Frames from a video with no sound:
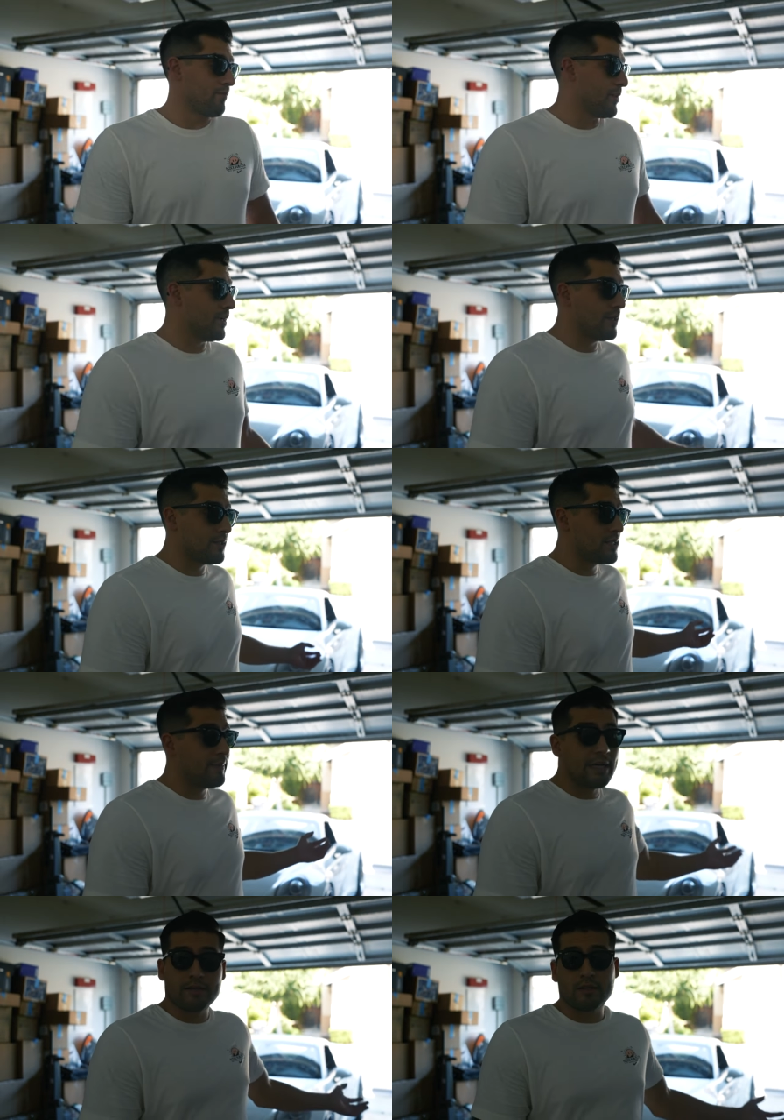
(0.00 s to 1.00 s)
the
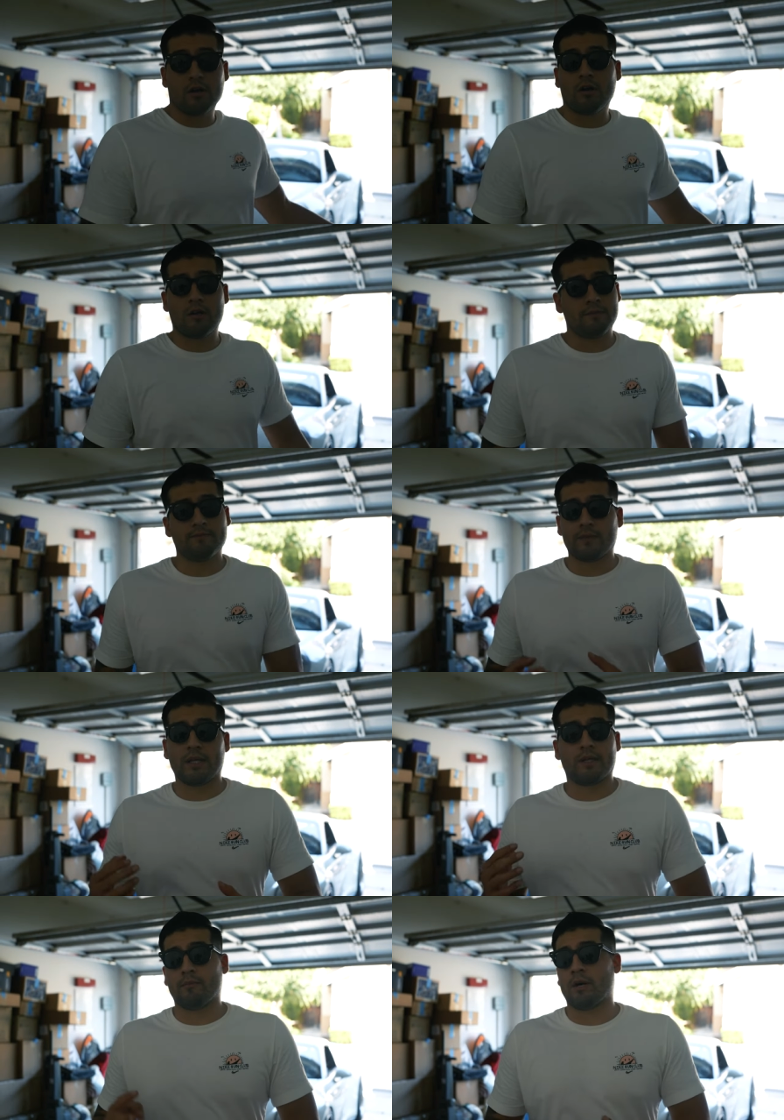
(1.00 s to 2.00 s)
spec of the car
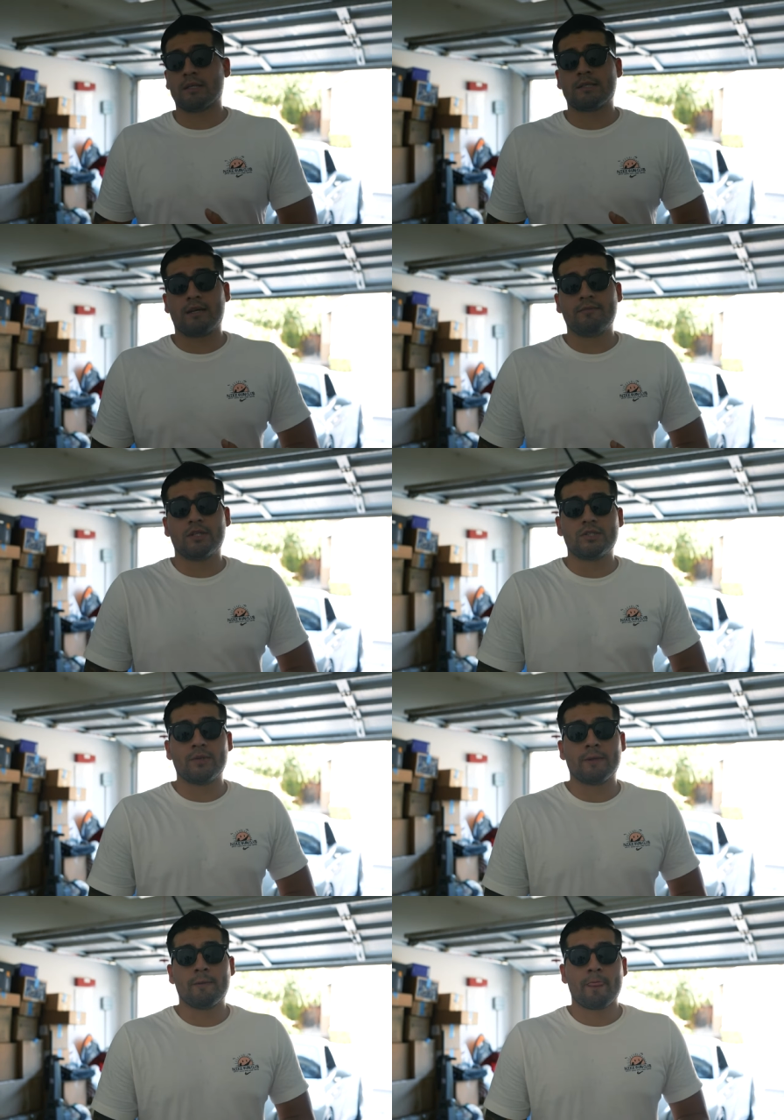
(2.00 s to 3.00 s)
and the mods that I've done to
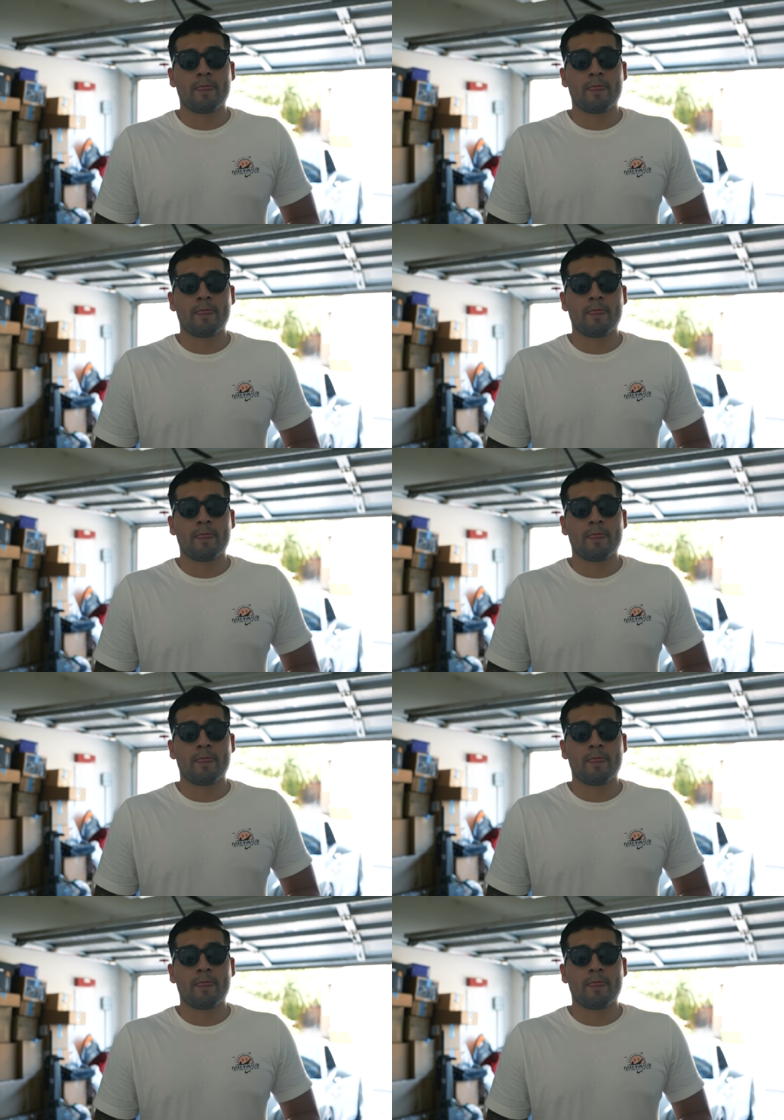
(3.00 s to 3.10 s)
it,